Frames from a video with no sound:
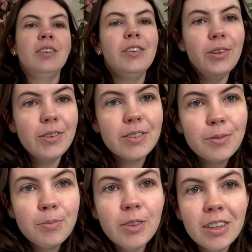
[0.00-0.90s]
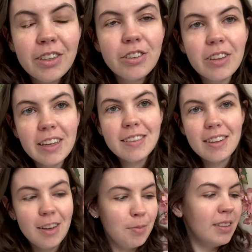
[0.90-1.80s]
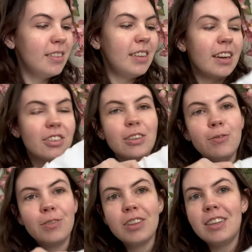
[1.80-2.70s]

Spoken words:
use some vintage lace that I've been stashing for the